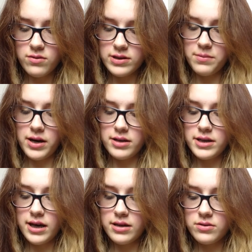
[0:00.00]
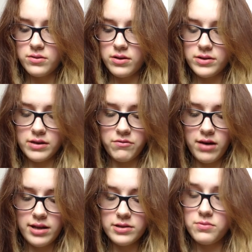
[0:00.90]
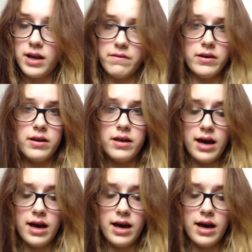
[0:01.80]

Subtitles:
something I did, or losing friends, whatever.